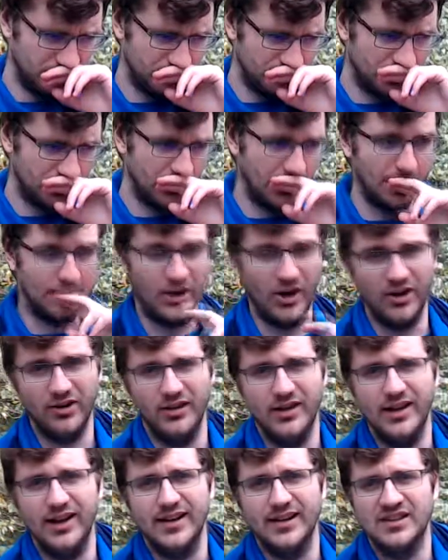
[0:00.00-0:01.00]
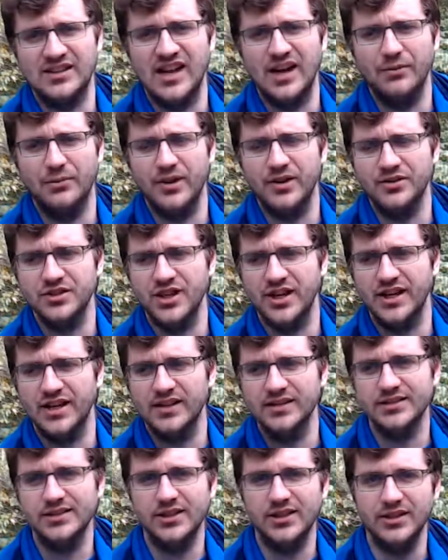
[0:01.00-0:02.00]
I'm currently like a software engineer,
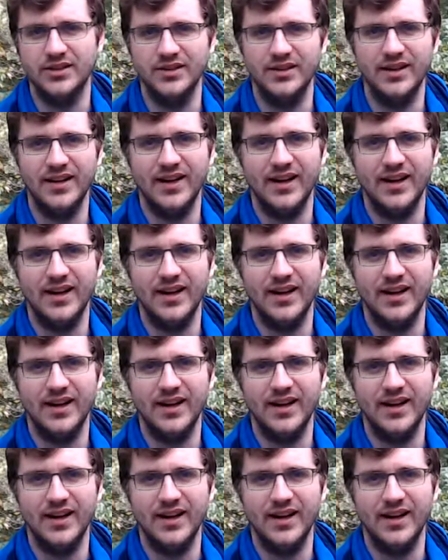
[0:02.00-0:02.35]
so